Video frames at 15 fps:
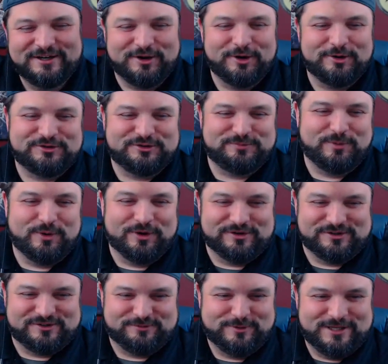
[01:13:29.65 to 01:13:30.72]
Go
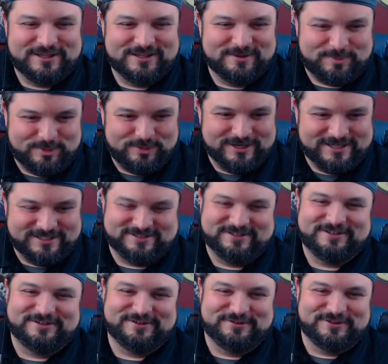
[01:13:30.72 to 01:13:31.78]
sports, win the points,
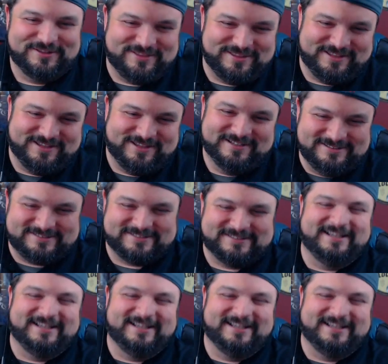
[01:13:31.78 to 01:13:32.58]
and do the things.